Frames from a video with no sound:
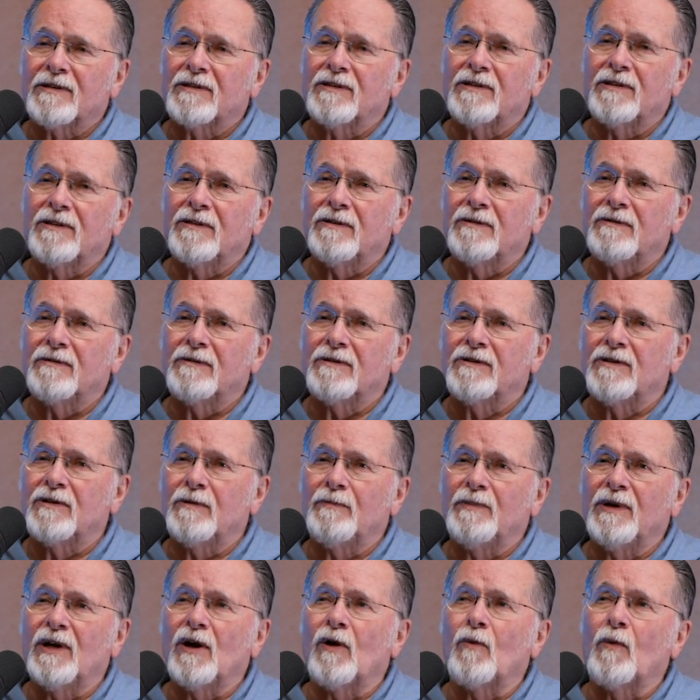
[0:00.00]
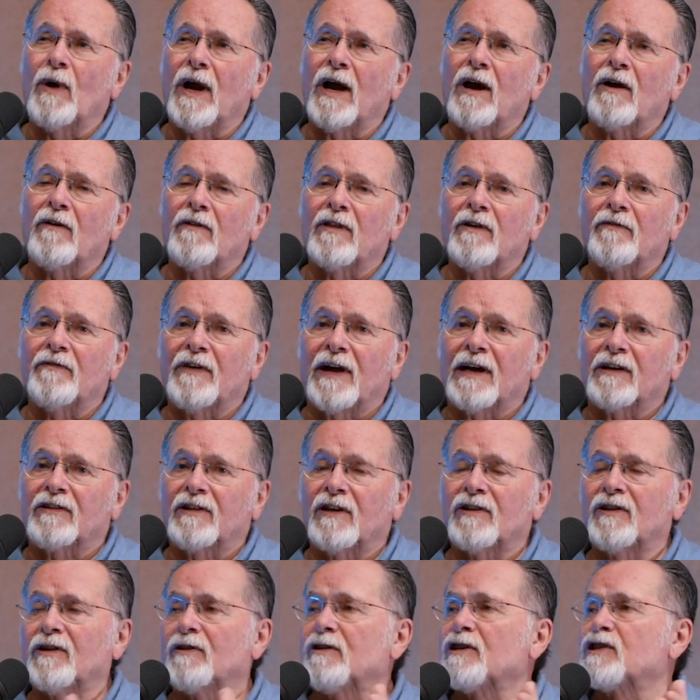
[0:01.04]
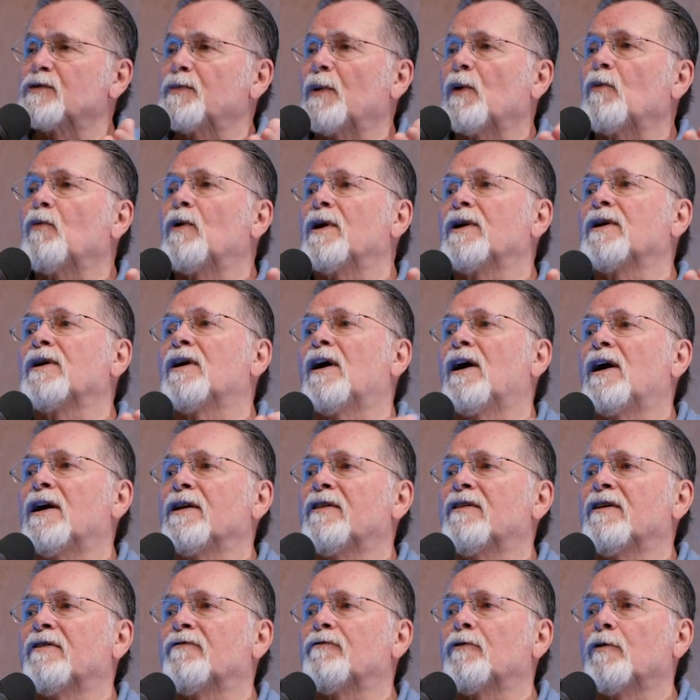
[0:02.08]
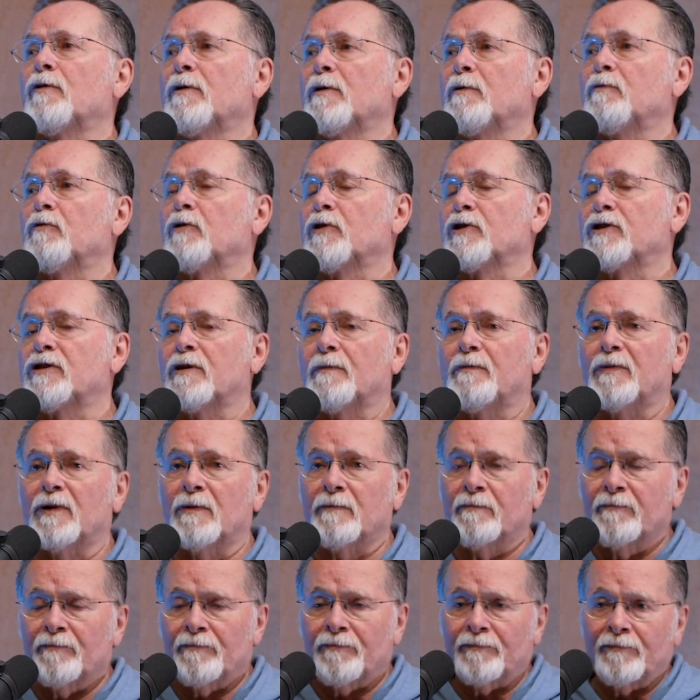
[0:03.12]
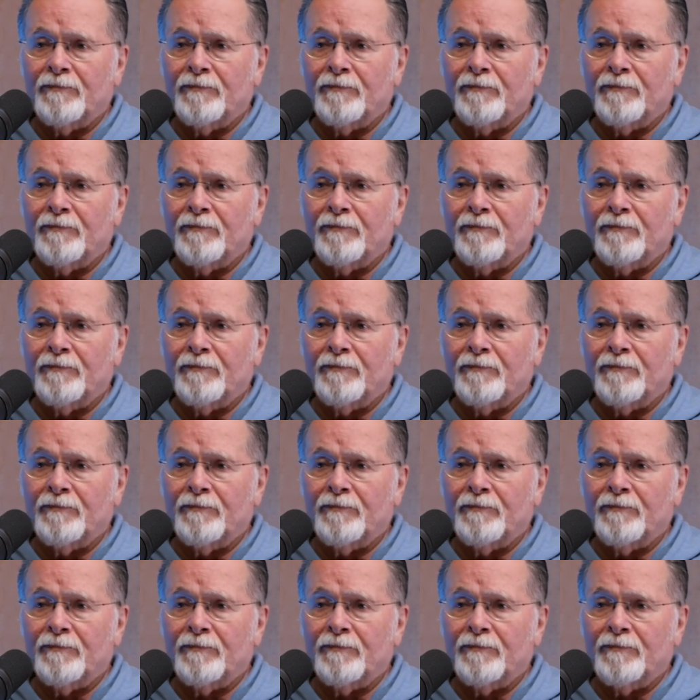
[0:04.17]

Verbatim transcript: to to be aware of the fact that there is but one God, therefore we worship Him